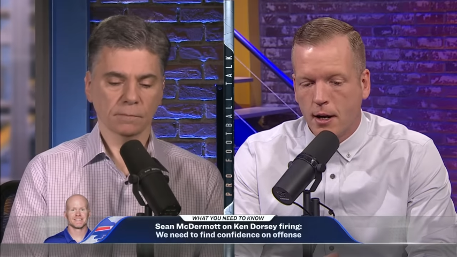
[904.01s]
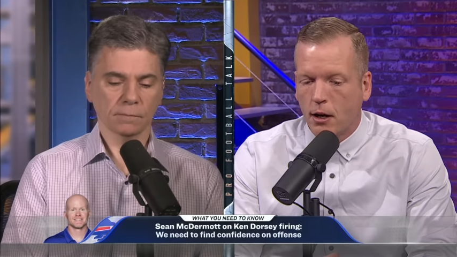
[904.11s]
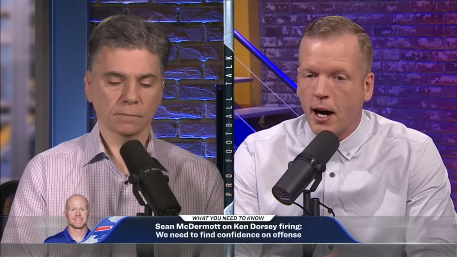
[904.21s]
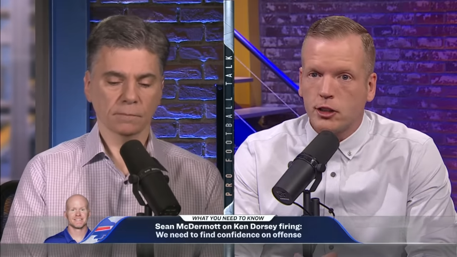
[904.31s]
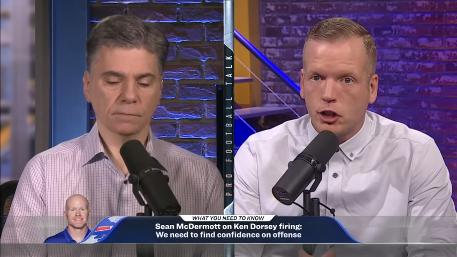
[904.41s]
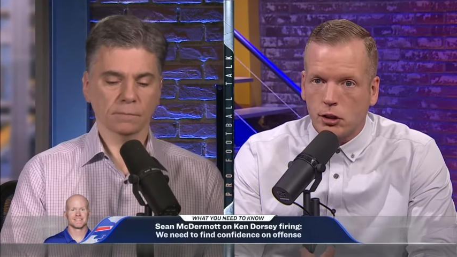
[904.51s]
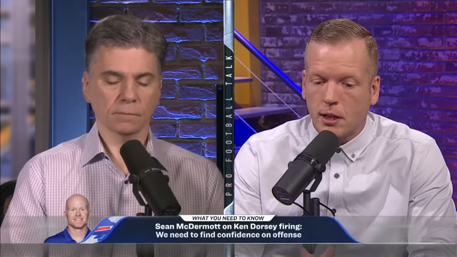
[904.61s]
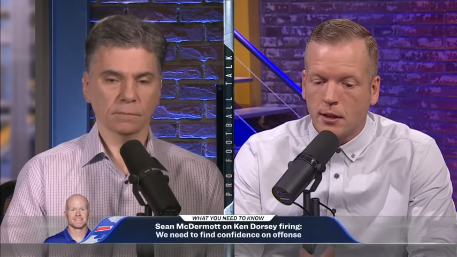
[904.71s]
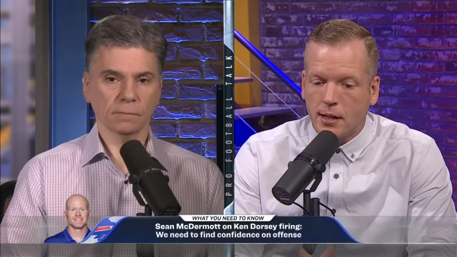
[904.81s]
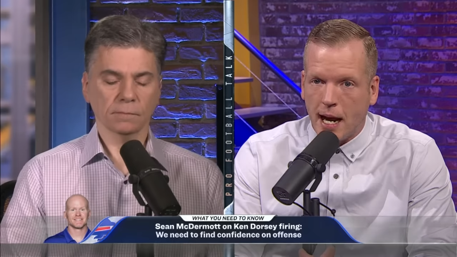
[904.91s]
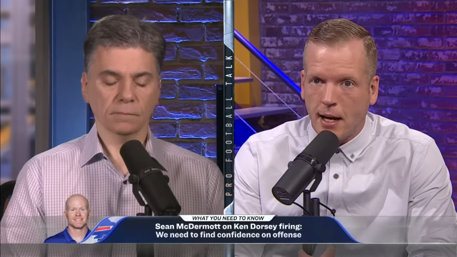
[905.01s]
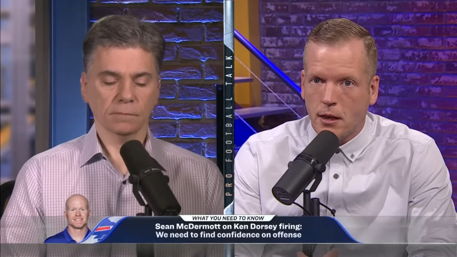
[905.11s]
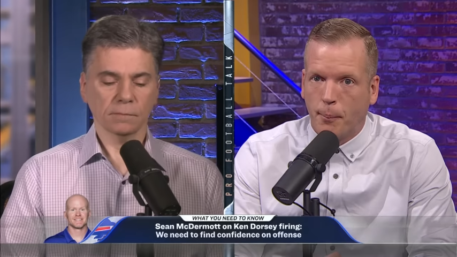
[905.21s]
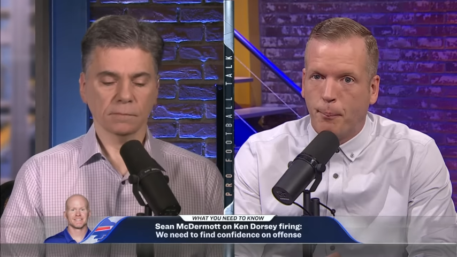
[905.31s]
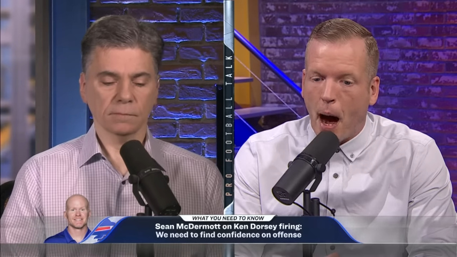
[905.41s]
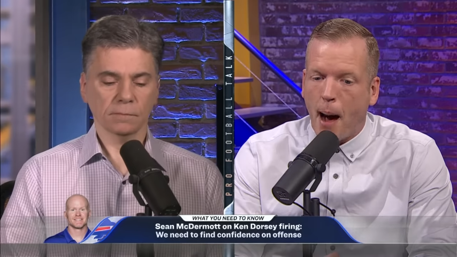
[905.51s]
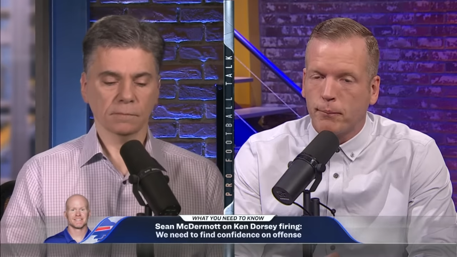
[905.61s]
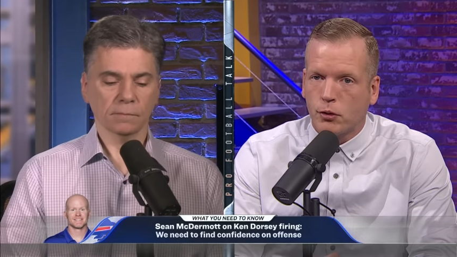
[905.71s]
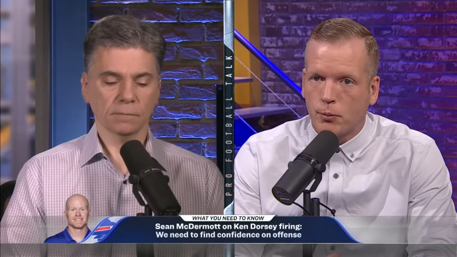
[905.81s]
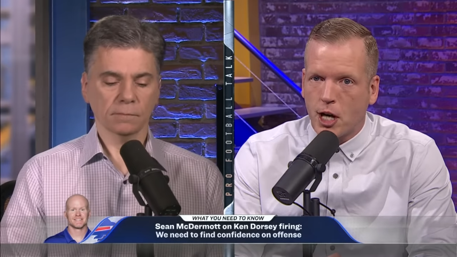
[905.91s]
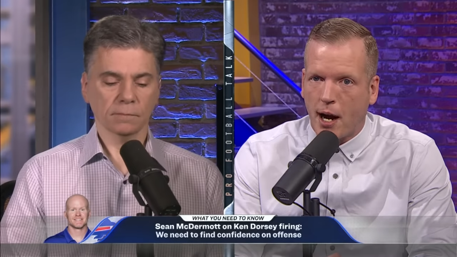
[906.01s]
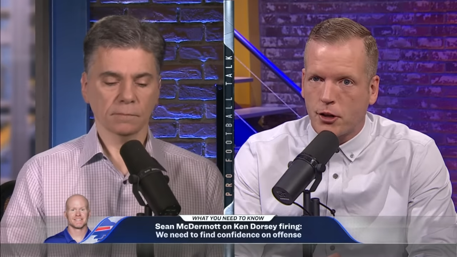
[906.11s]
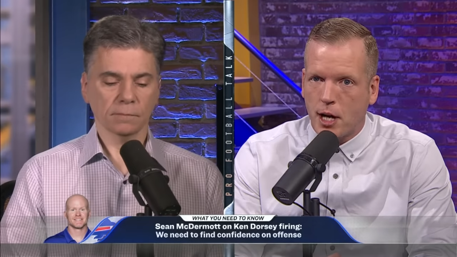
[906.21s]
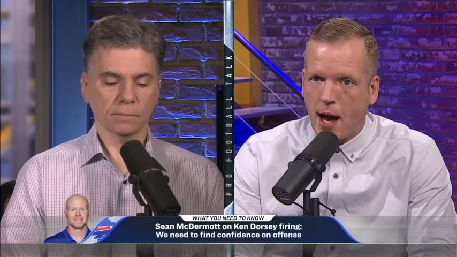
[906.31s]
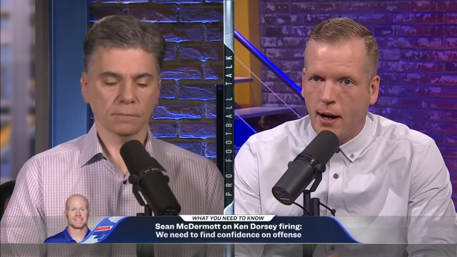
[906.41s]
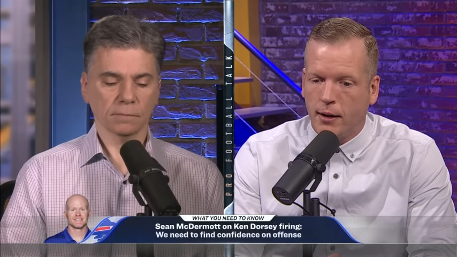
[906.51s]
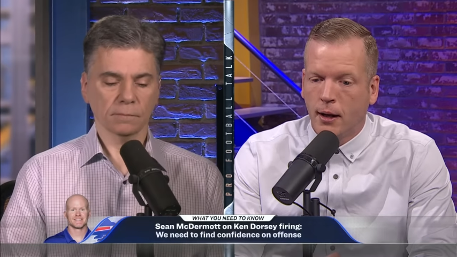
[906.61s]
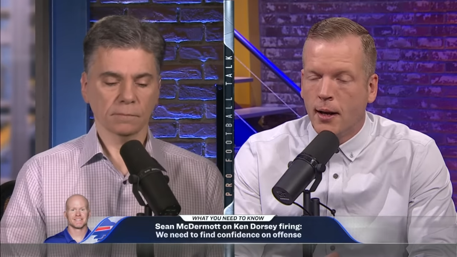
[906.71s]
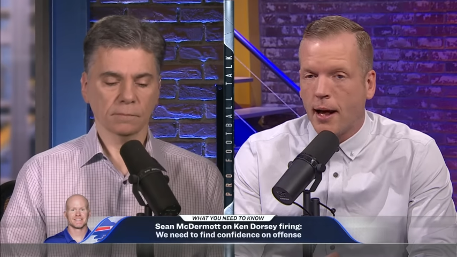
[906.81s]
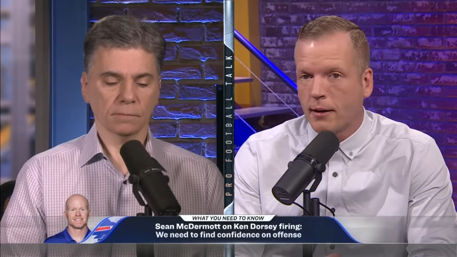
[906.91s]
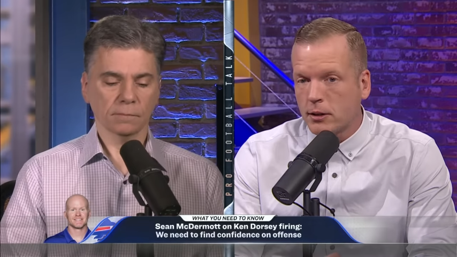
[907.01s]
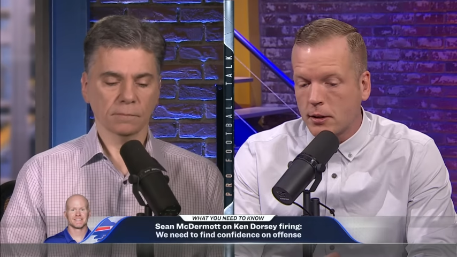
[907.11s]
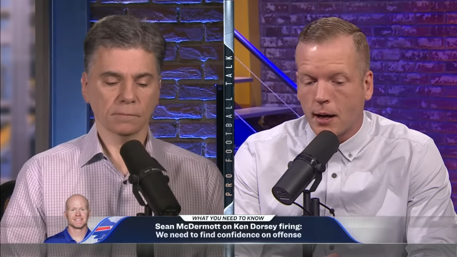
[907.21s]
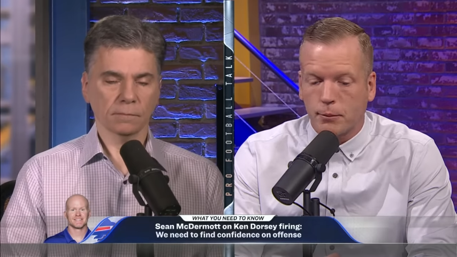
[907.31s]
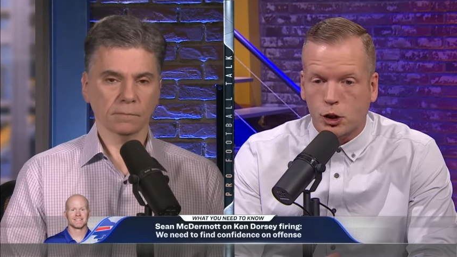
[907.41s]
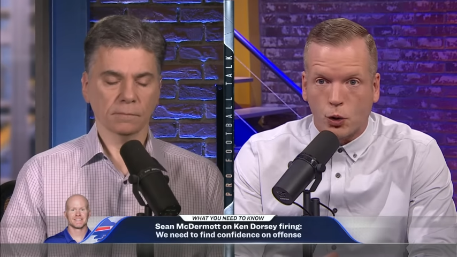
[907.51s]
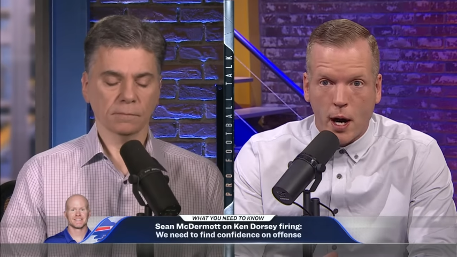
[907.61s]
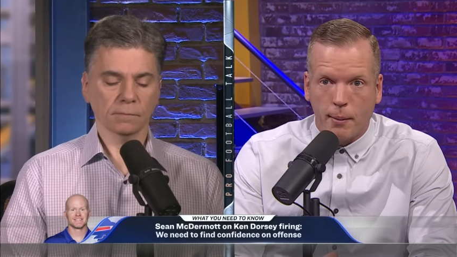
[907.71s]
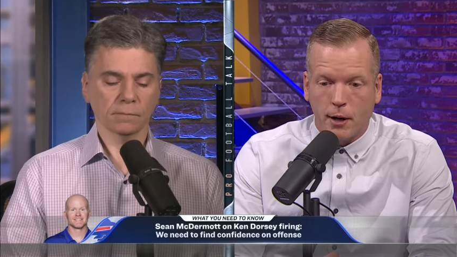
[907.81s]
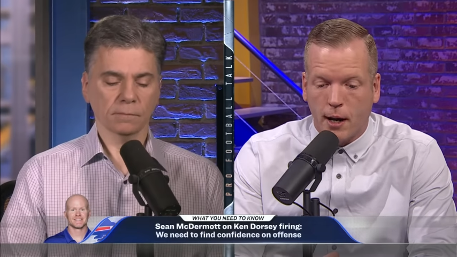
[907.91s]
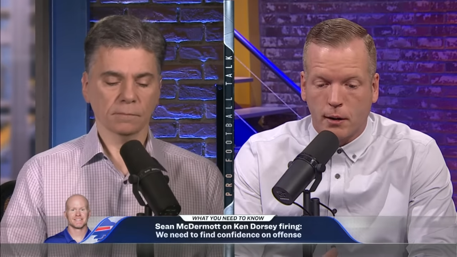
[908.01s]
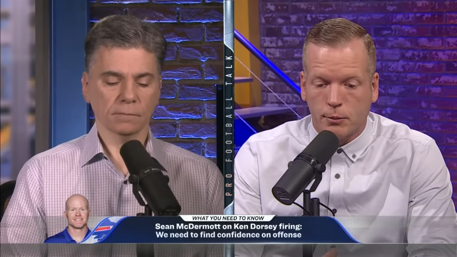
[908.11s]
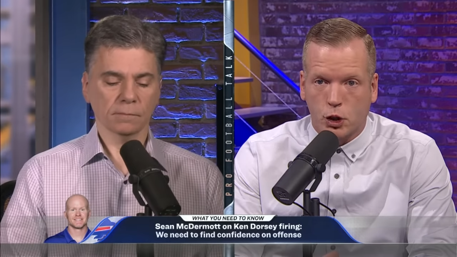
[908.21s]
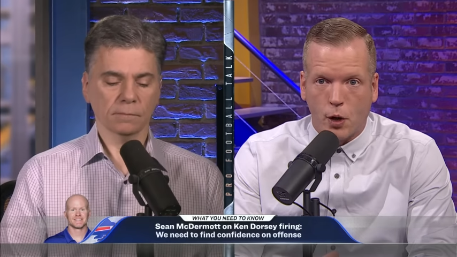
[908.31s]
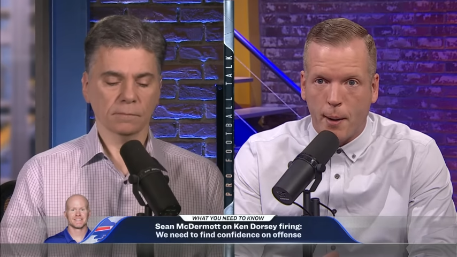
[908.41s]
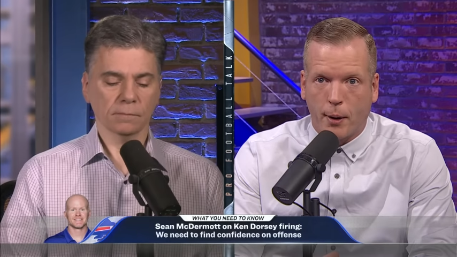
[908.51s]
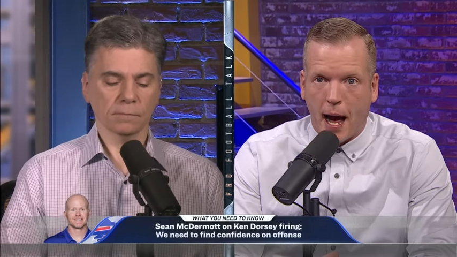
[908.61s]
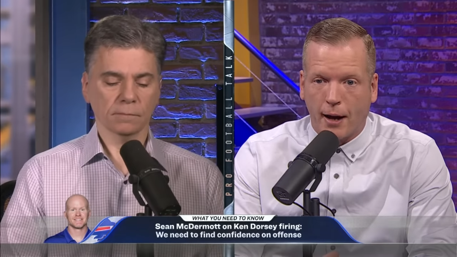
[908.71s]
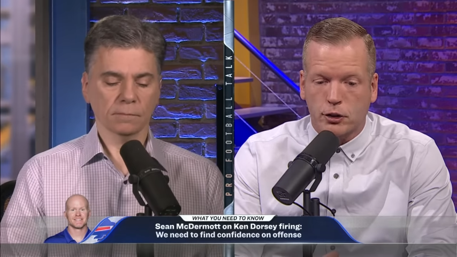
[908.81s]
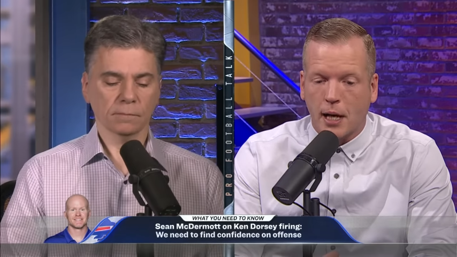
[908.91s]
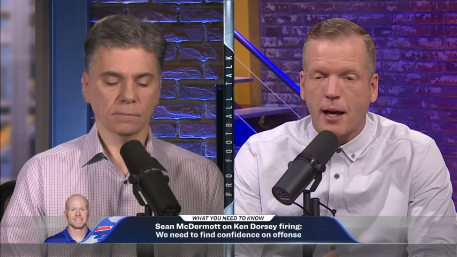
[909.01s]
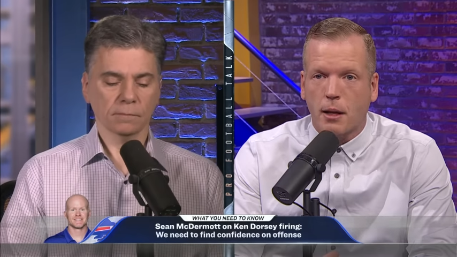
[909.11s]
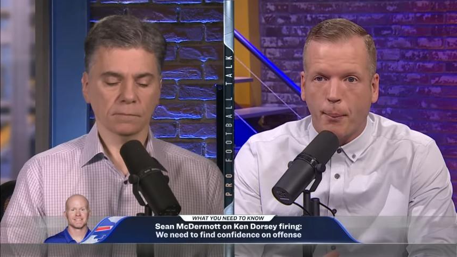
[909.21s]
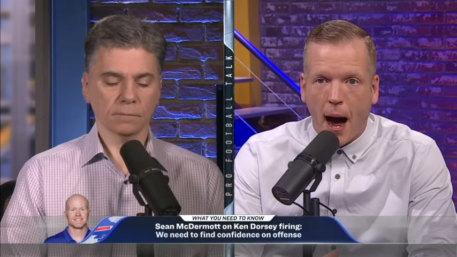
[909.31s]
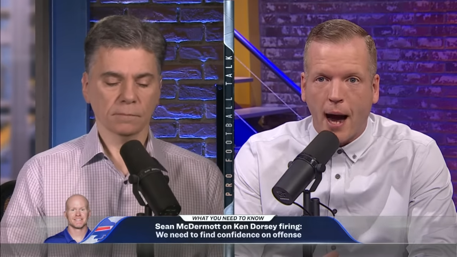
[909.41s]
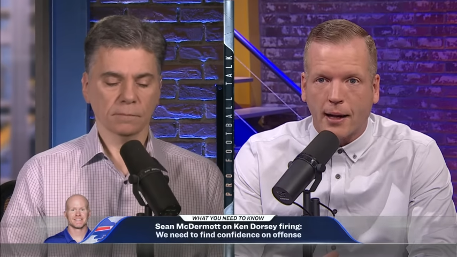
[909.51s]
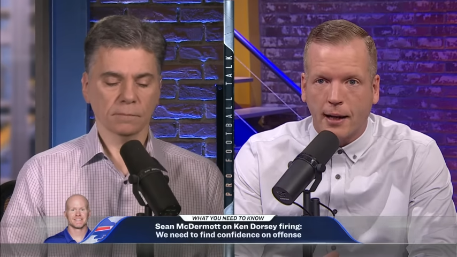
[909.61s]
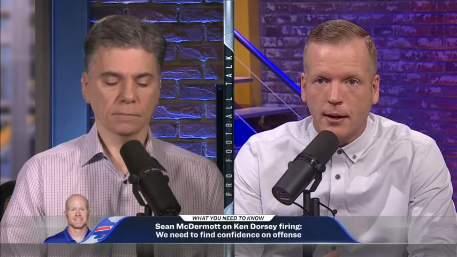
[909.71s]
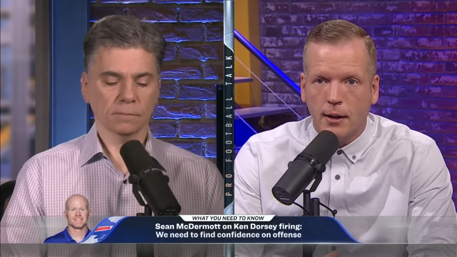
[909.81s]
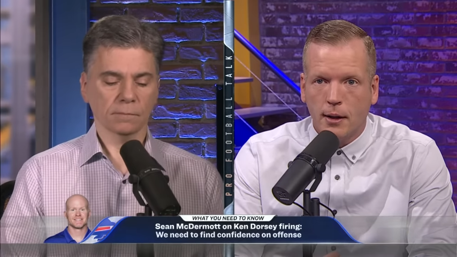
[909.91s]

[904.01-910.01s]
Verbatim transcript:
Speaker 1: let's just contain the bombs from Josh Allen and let's not him scram- let him scramble outside the pocket.